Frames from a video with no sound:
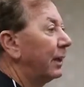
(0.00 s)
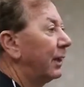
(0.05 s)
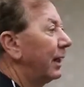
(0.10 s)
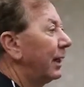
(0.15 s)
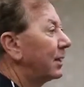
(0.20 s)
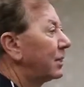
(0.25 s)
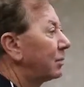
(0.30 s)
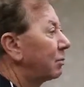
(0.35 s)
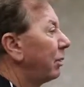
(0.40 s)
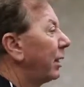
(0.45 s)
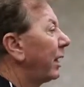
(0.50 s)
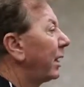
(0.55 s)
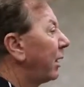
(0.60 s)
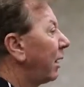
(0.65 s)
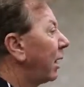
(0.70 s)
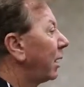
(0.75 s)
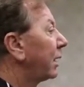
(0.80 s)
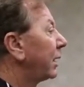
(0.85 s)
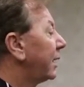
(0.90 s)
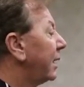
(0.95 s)
it's really
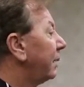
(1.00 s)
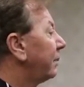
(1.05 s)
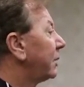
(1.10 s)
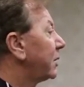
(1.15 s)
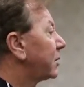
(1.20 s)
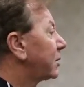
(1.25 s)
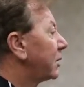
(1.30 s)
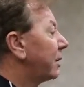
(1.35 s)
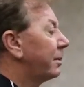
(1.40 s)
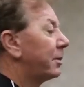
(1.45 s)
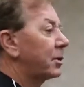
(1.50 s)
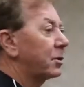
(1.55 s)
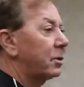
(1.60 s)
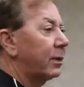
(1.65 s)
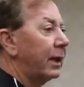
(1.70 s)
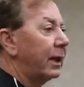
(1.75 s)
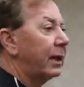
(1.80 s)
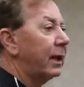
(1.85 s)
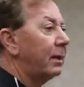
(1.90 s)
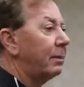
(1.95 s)
hard to keep distributors
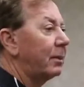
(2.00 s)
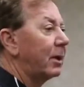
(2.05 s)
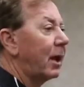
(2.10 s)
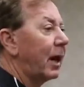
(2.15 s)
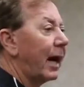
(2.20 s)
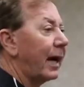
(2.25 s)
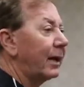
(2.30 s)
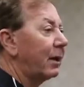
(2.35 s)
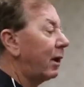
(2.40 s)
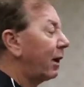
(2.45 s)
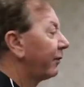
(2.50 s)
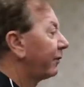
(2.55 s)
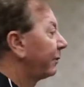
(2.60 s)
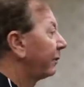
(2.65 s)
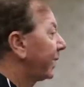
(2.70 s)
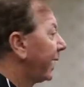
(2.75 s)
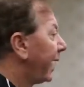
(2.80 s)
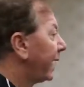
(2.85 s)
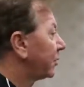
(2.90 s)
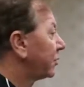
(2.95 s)
when they keep dying off
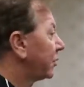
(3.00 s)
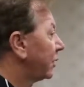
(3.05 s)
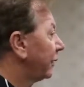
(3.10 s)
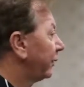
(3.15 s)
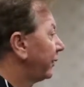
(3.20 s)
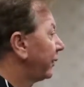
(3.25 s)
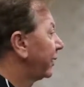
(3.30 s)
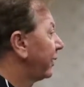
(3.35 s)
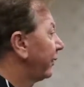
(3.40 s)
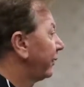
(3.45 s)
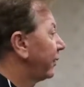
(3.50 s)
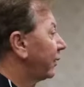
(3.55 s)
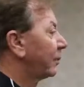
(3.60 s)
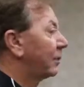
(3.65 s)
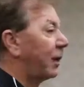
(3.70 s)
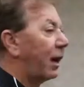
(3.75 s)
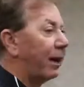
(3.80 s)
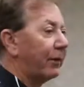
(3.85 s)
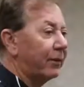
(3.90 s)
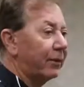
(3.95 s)
from cancer if you're giving them
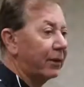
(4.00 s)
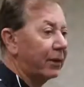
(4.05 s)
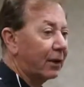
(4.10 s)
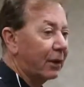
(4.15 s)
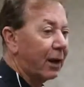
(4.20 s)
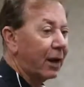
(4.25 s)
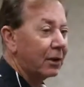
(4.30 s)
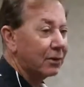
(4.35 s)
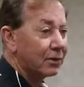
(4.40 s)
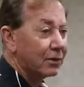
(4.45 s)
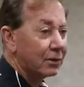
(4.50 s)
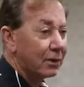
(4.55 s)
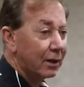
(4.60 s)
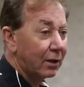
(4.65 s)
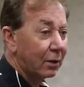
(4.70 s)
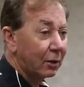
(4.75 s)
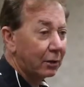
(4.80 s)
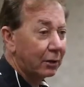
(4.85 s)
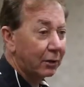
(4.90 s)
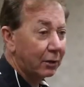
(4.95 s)
coffee that causes it,
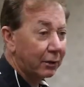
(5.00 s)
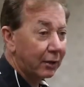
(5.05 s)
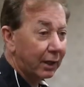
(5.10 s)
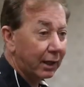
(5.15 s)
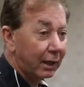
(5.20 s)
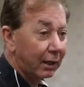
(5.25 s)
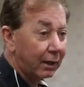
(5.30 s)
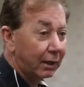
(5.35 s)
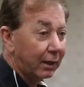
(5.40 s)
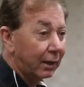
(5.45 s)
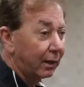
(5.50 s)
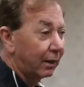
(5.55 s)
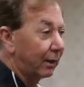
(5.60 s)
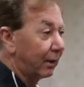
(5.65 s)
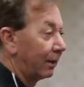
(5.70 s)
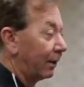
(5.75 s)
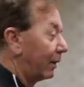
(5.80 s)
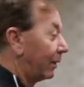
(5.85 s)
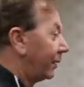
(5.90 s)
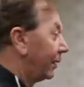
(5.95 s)
don't you think?
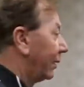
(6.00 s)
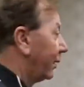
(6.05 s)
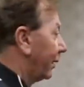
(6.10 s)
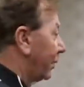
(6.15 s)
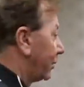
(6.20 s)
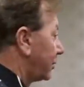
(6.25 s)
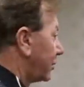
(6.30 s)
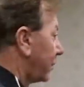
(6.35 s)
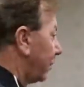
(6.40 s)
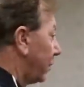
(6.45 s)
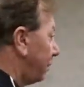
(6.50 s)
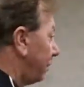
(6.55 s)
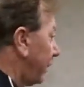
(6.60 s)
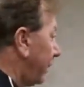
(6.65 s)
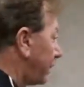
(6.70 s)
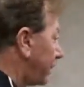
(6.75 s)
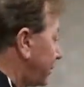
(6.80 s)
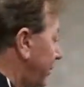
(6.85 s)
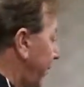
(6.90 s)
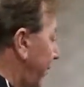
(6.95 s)
So
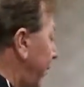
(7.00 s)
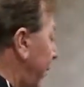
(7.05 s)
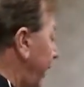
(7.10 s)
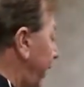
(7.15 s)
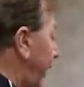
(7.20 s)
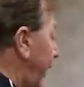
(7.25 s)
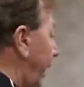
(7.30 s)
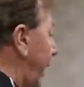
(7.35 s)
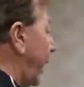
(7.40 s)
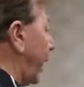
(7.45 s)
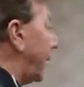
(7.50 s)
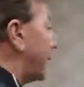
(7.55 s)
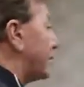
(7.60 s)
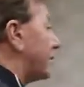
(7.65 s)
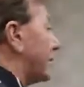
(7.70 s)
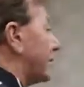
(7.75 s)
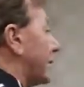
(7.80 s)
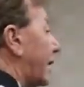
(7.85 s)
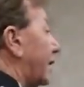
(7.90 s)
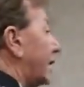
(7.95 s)
based on that
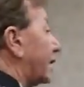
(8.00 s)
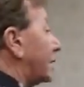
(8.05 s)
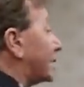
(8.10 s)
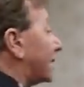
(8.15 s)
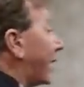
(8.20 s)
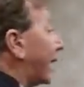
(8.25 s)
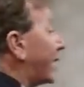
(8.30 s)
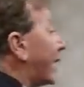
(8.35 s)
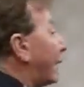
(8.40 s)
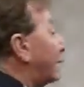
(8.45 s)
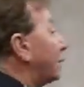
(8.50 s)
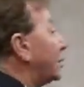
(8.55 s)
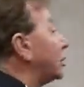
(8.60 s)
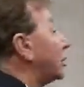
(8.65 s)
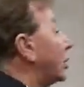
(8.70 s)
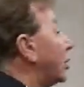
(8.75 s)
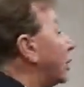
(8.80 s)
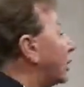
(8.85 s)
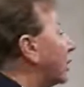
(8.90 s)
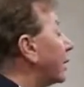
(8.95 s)
analysis, I decided I
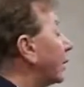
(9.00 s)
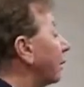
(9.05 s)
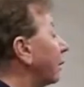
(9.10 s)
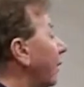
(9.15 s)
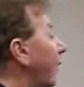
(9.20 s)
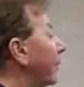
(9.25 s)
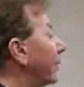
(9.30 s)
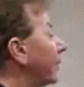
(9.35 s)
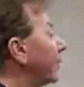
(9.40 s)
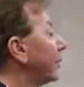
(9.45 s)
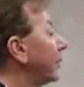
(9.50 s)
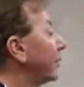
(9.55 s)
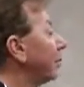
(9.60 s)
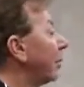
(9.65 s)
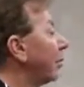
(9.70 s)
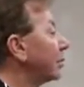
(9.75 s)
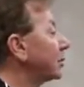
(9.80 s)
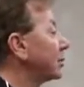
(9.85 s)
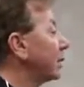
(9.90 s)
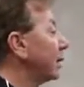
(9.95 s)
would cook it rather than
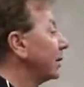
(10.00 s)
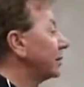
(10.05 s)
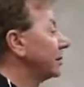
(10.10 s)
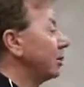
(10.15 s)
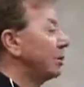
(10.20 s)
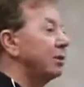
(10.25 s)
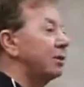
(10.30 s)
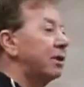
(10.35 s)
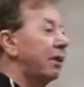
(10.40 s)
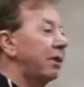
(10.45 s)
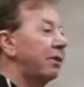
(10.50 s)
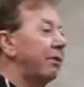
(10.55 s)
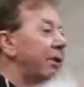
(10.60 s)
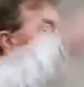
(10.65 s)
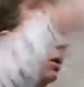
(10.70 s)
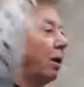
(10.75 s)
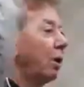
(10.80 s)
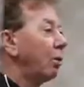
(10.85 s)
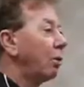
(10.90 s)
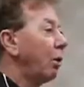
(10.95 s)
roast it. So instead of
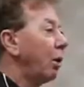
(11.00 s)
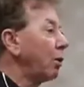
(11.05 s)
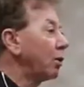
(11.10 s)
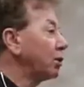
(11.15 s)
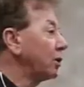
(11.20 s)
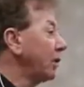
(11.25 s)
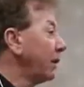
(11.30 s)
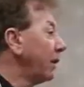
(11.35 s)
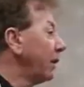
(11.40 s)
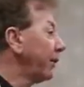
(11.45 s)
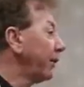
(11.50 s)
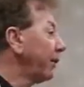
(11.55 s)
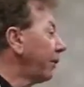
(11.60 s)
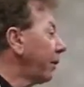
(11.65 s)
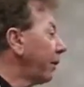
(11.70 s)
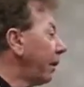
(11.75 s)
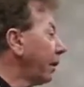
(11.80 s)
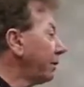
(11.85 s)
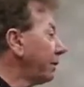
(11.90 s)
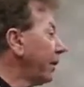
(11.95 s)
roasting it for
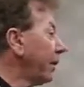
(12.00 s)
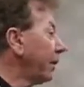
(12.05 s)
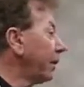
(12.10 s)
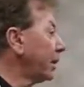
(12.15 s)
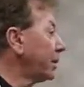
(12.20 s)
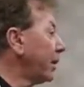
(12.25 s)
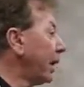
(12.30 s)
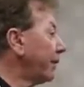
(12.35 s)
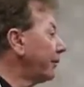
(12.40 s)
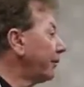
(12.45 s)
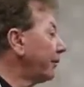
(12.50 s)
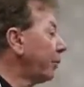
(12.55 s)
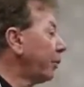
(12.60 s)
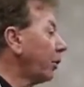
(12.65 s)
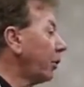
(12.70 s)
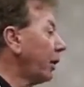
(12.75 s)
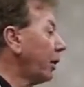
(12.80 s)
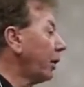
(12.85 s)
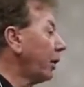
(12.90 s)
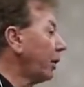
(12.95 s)
a long period of time at
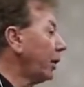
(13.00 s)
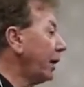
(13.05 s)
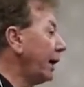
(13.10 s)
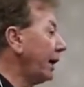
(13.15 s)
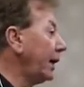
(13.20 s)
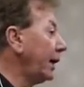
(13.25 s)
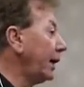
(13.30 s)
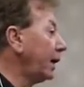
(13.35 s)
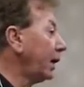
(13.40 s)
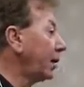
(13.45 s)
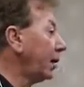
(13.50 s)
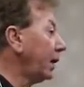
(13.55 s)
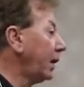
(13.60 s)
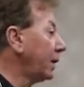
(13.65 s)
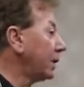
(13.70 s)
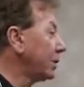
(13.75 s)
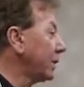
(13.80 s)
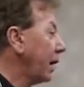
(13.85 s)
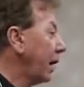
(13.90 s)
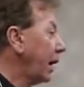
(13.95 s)
480
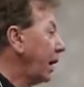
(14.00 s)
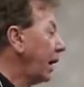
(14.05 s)
degrees,